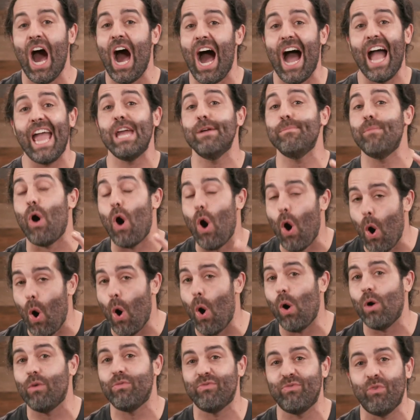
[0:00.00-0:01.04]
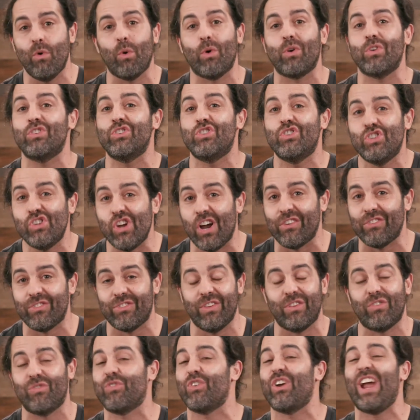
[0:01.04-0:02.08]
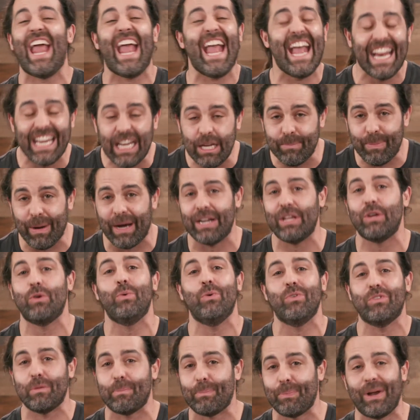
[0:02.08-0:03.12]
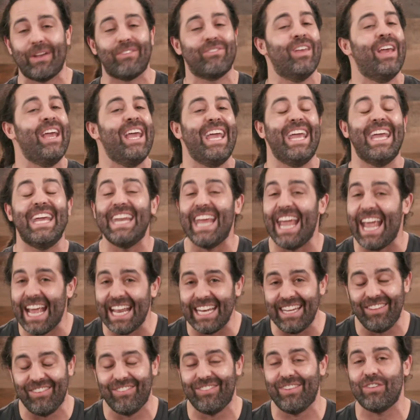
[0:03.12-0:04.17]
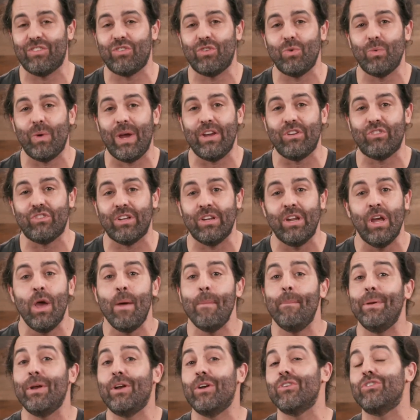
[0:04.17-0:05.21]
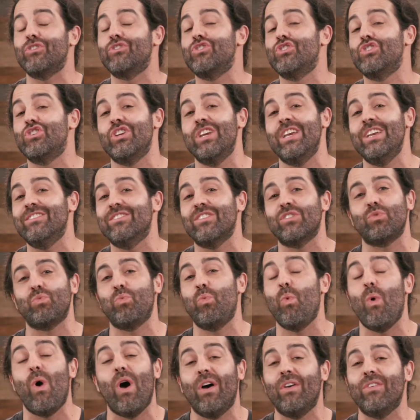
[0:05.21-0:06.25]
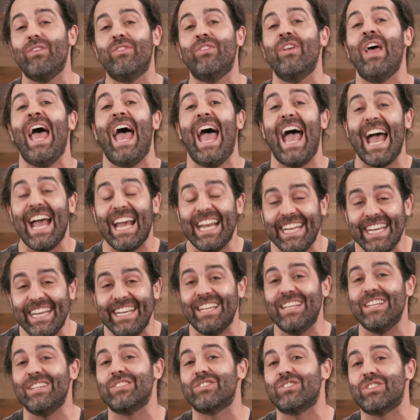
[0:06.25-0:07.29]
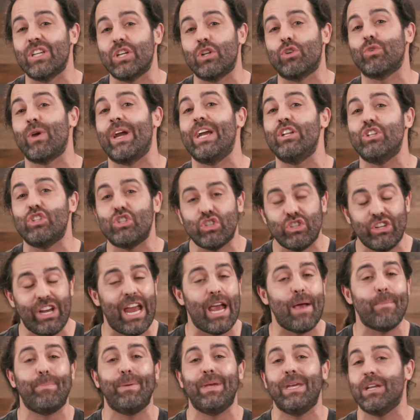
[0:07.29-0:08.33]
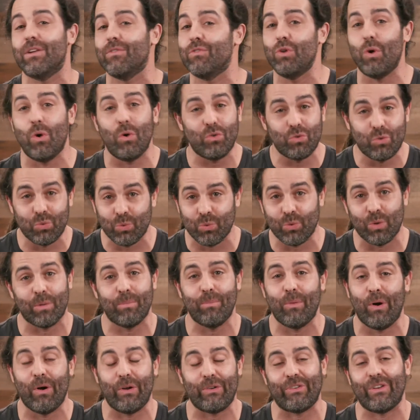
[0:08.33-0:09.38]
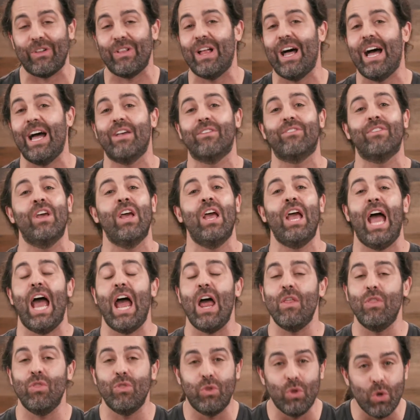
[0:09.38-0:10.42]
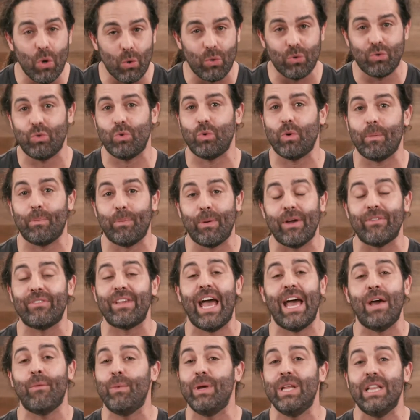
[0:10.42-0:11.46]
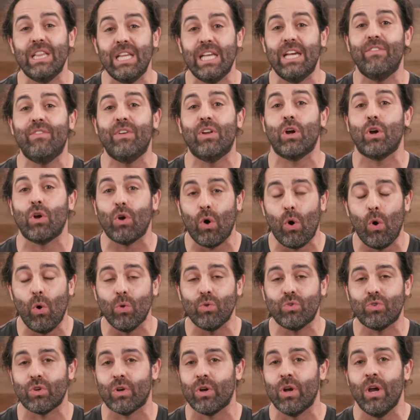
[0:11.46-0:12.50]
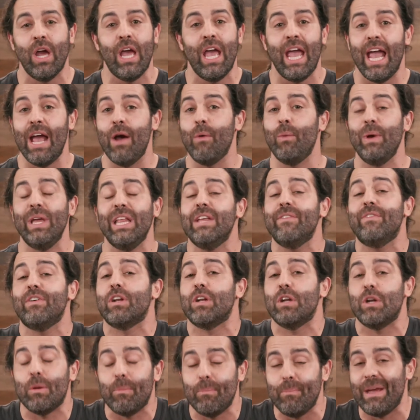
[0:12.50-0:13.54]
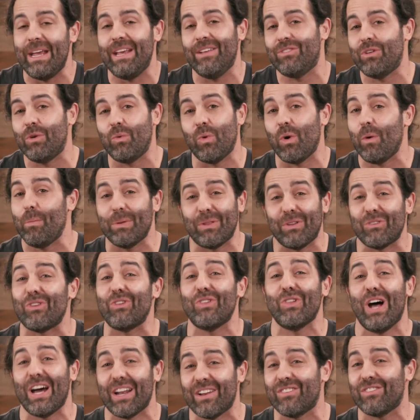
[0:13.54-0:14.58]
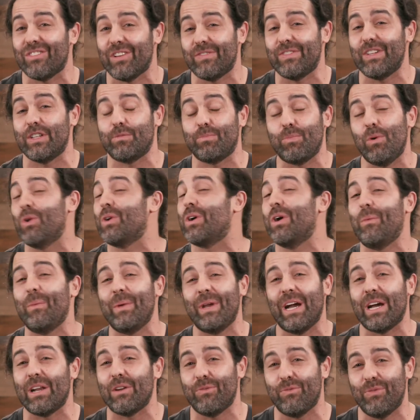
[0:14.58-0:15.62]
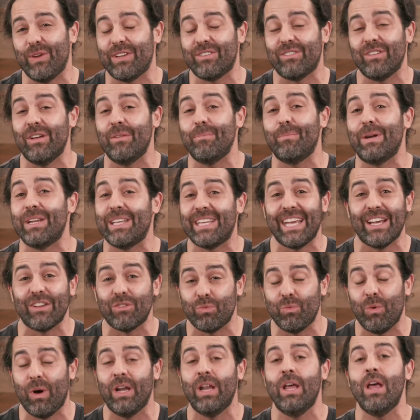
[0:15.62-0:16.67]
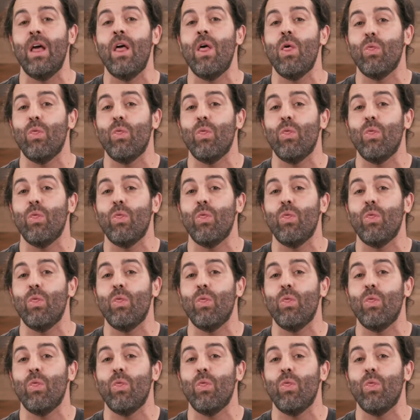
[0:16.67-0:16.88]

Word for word: I am all for justice for anybody who is oppressed in any situation because Jesus was and is the great champion of those who are marginalized and those who are oppressed. And we live in a culture, we live in an amazing world, but there's a lot of stuff that's broken and we got to fix it. But guess what?